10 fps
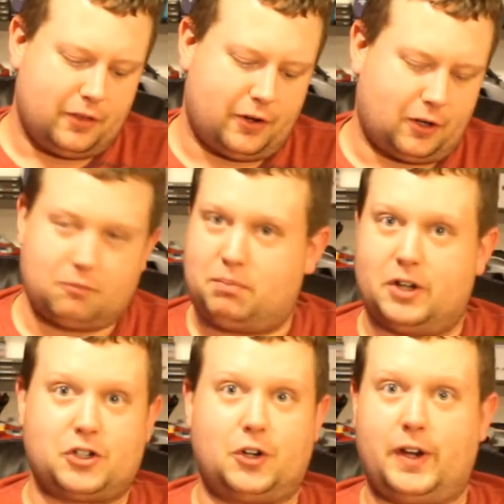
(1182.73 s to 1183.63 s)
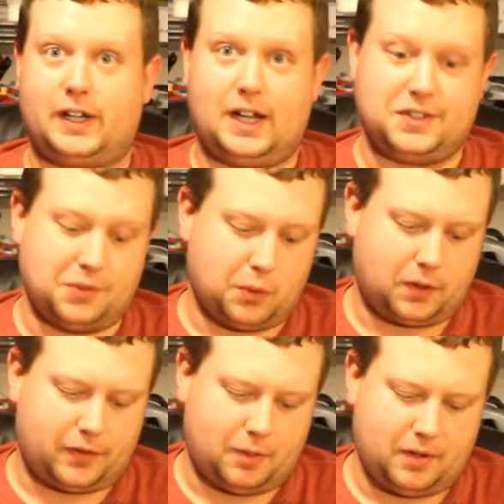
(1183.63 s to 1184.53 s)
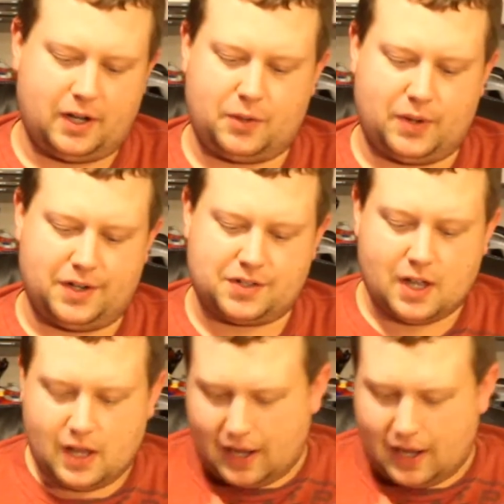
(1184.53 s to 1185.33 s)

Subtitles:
They're a bunch of great guys that work there. But anyways,